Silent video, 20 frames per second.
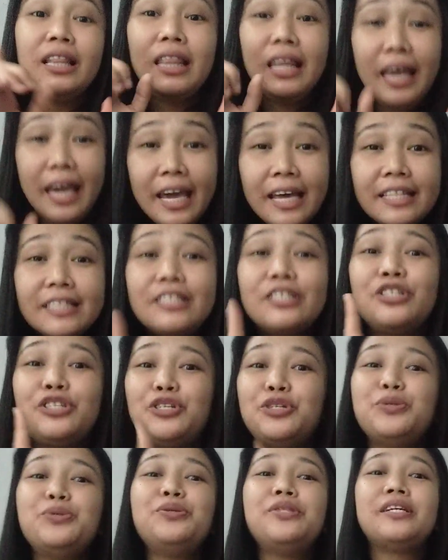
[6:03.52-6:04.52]
leads
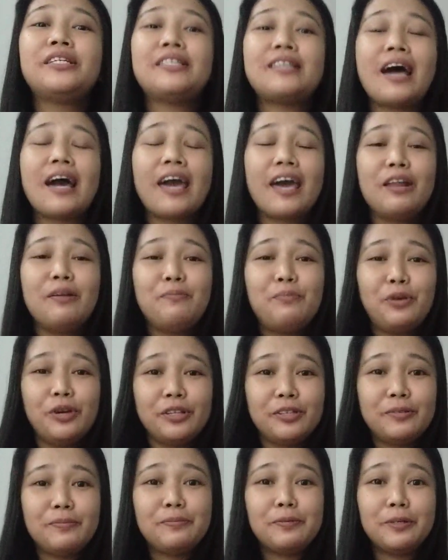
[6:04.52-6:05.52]
to the second
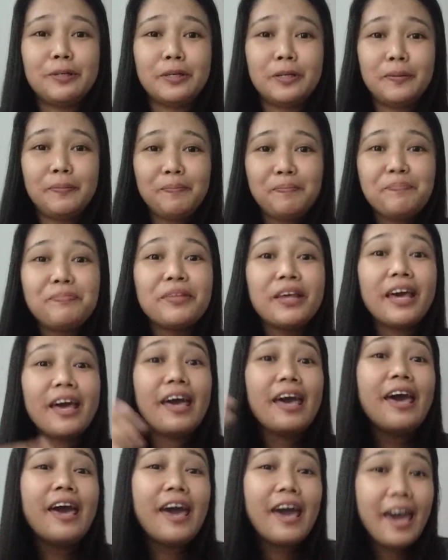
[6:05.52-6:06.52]
principle
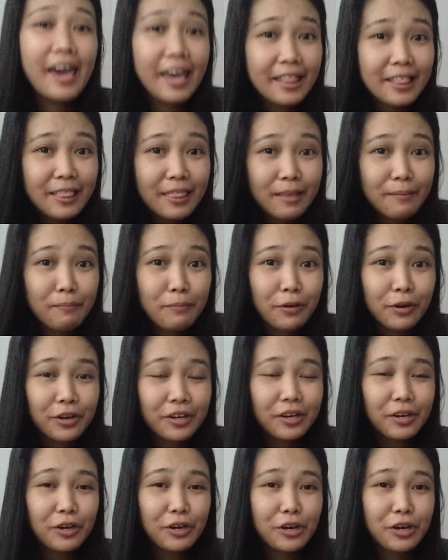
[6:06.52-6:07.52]
in the book.
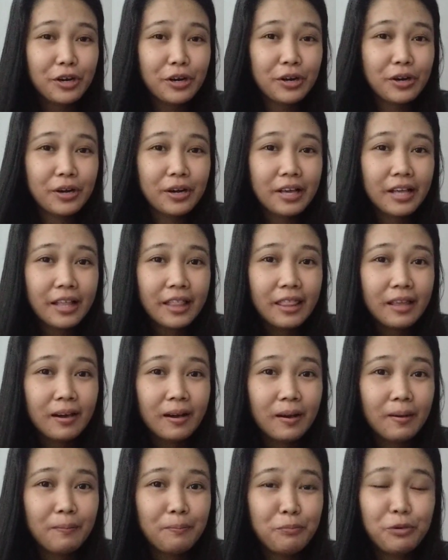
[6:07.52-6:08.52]

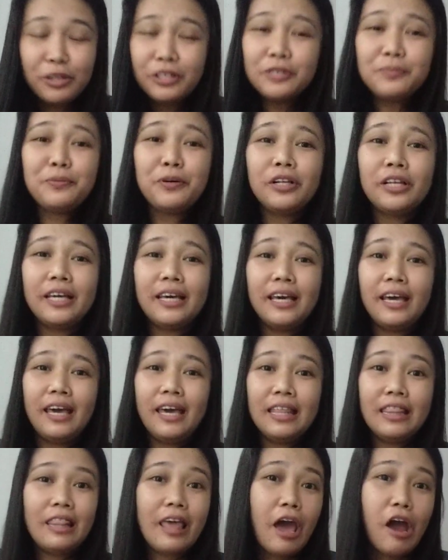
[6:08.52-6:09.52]
The principle
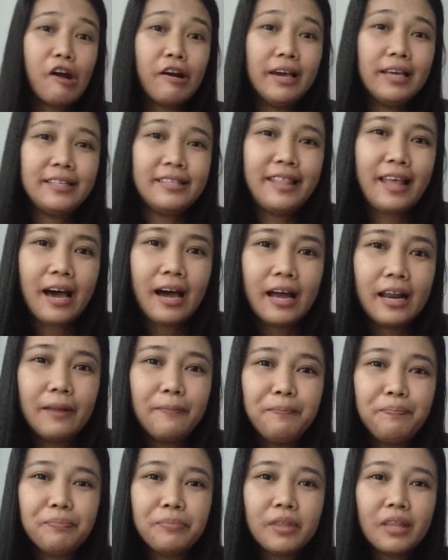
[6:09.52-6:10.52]
there is that
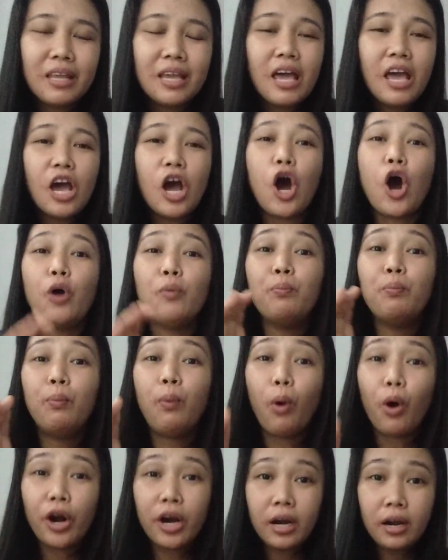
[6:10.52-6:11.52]

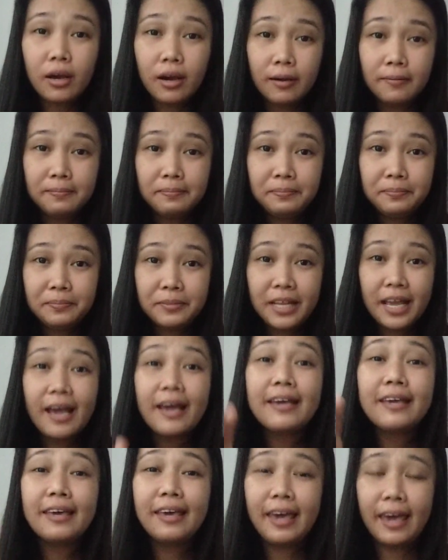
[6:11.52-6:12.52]
boredom
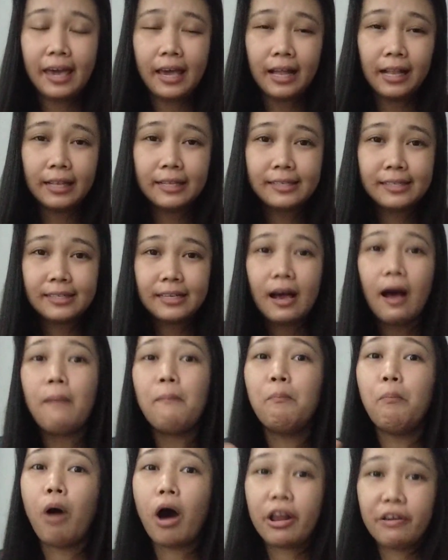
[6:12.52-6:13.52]
kills
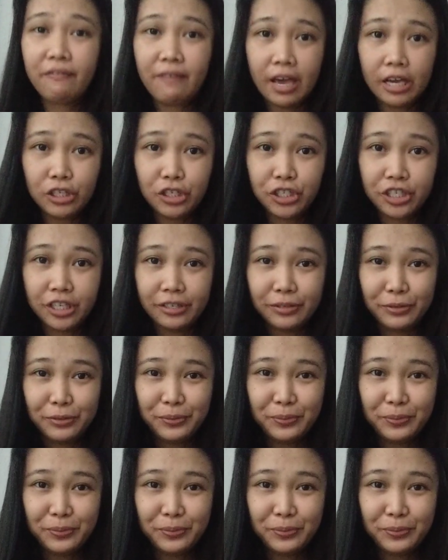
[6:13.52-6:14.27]
motivation.